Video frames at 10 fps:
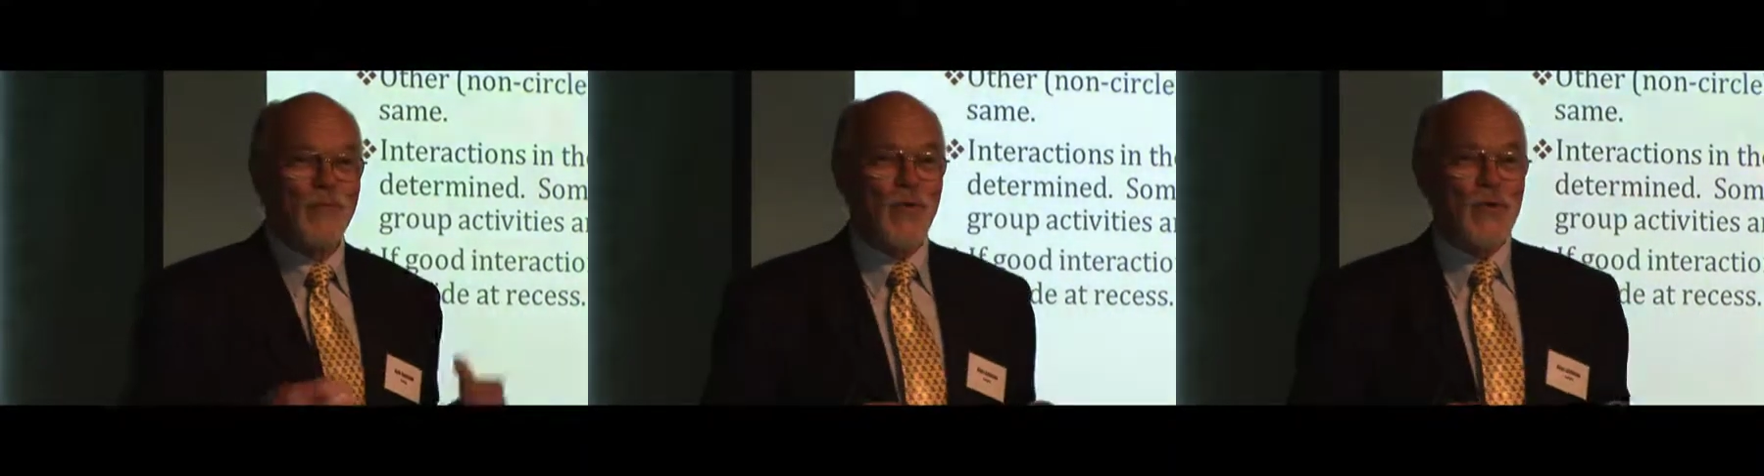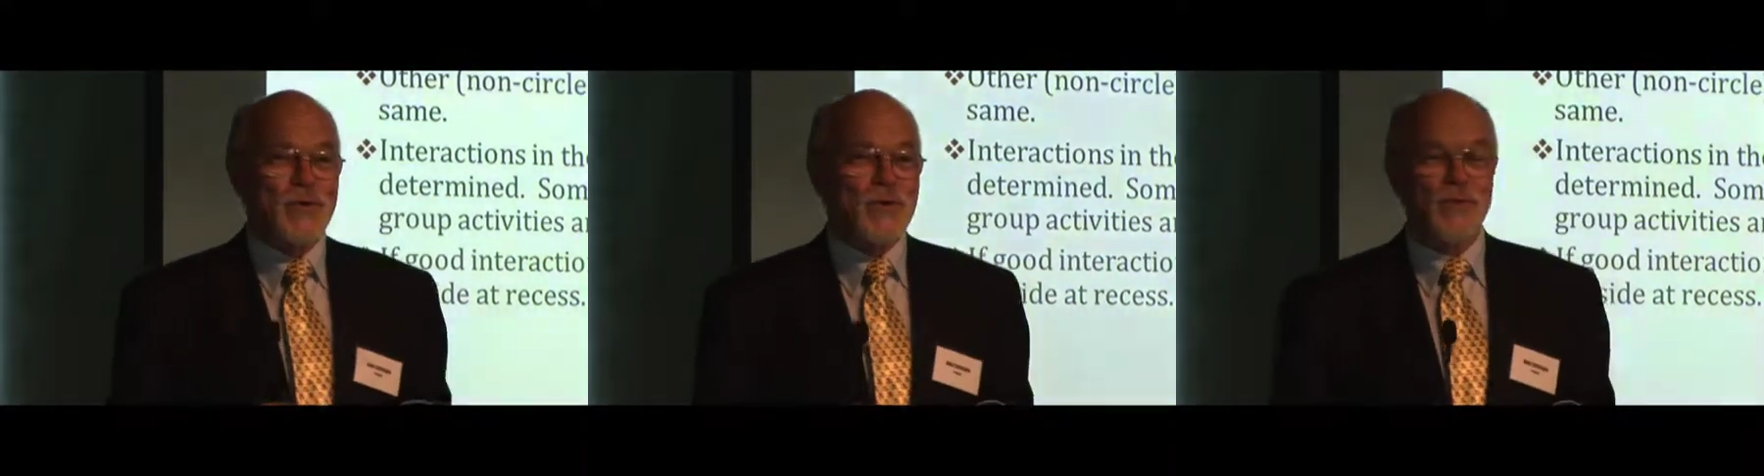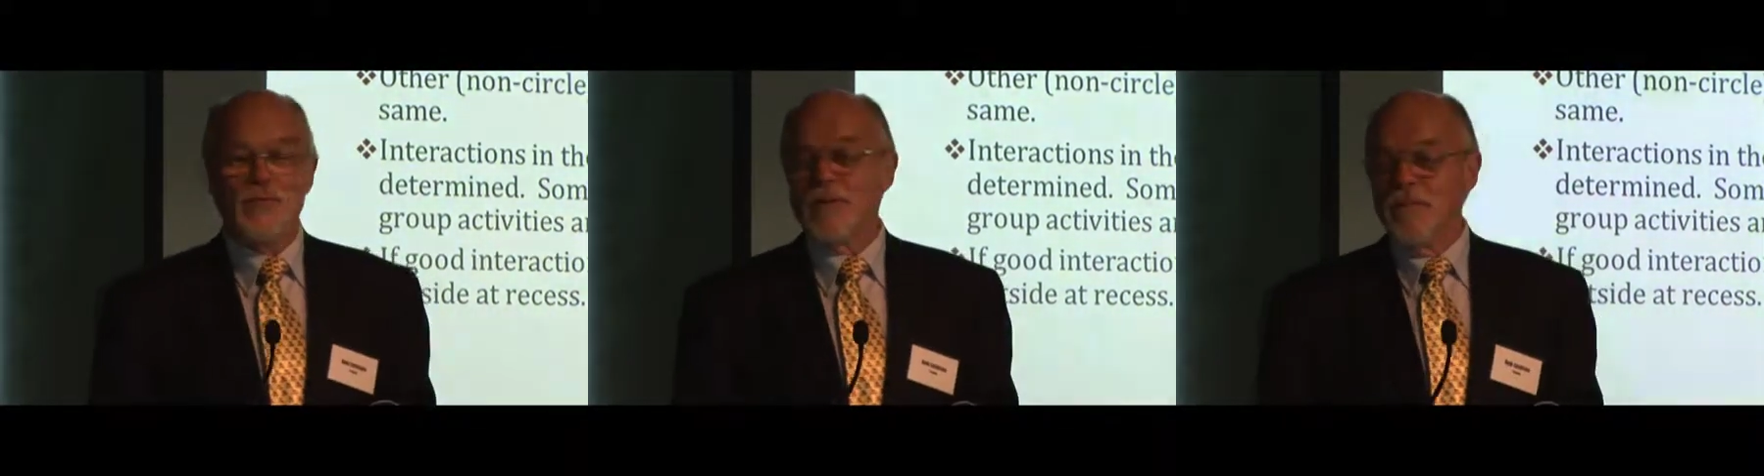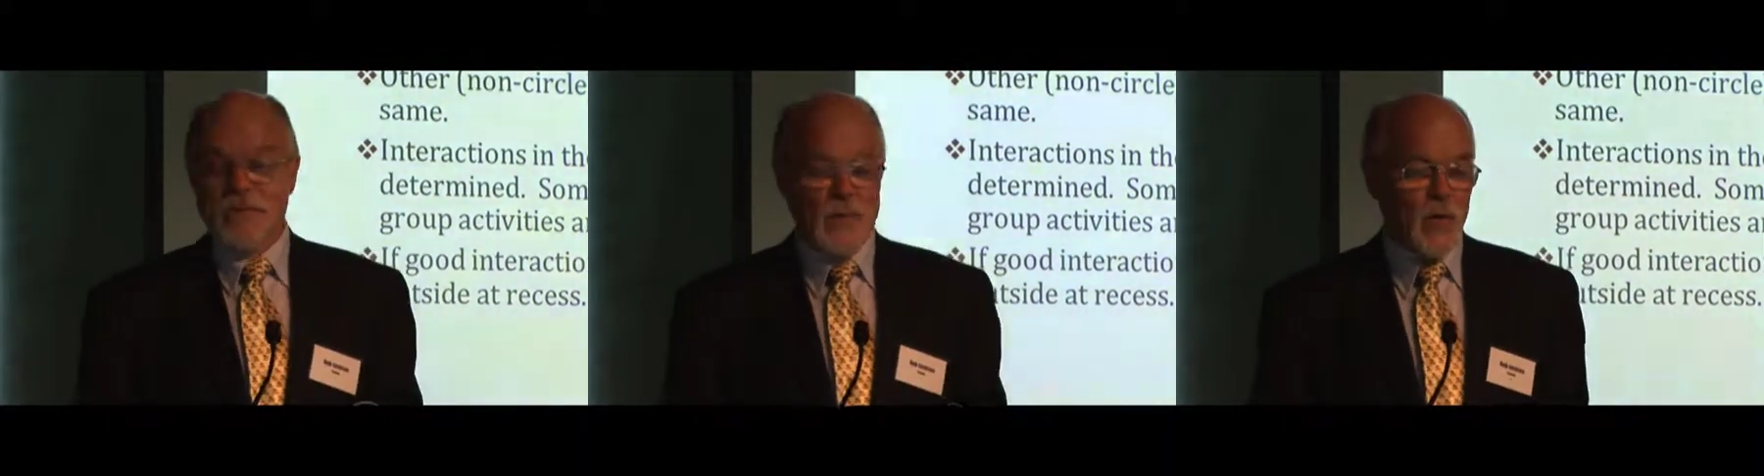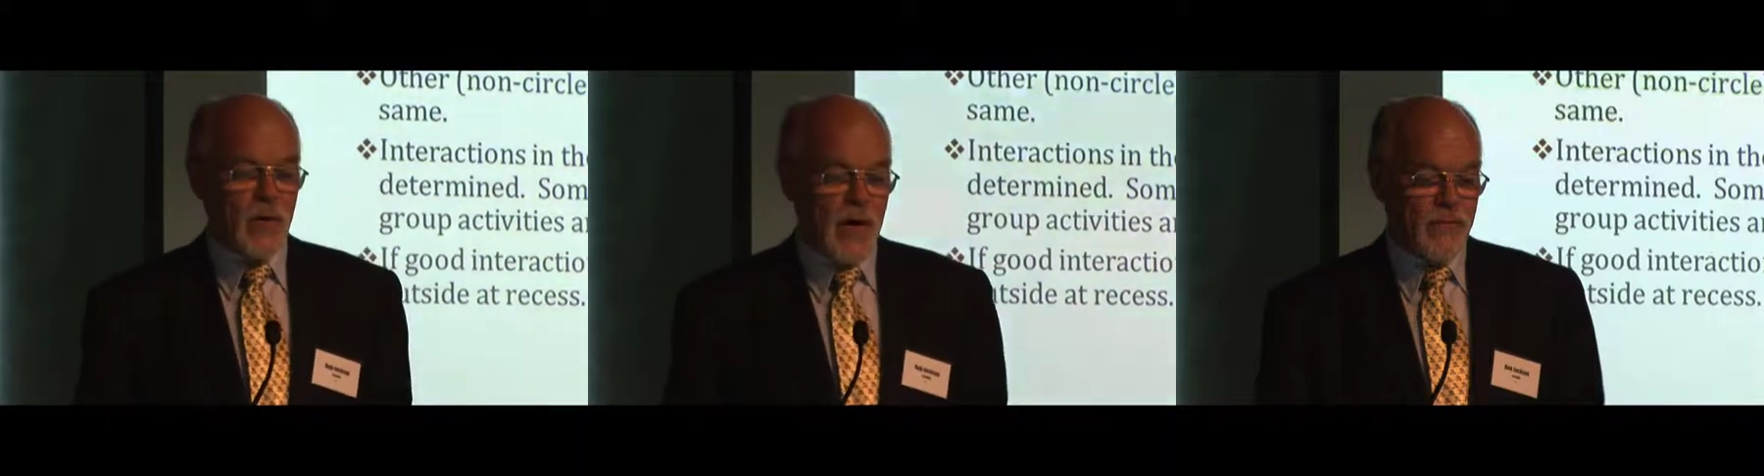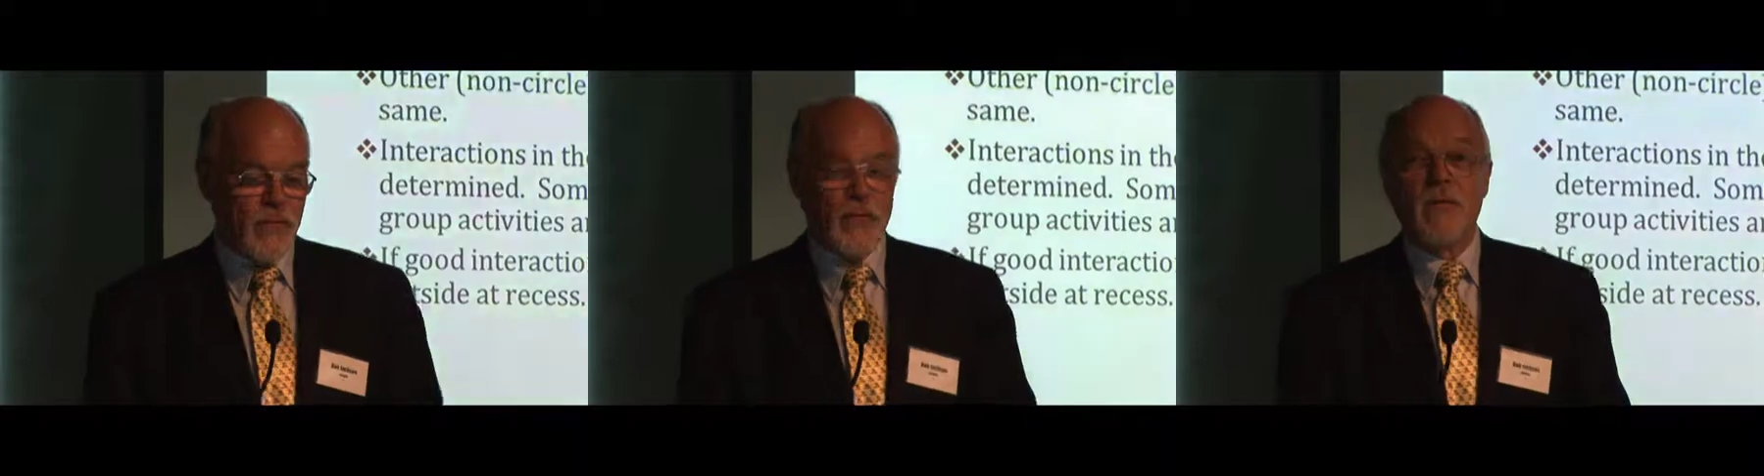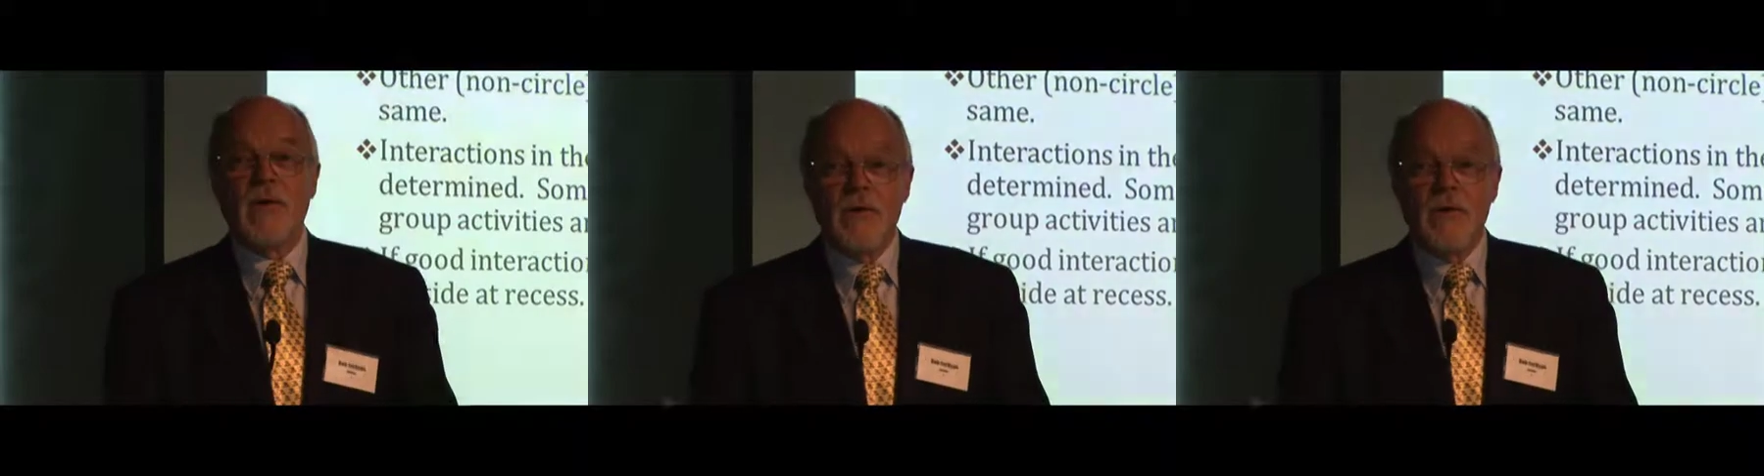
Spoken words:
wanting to look after him.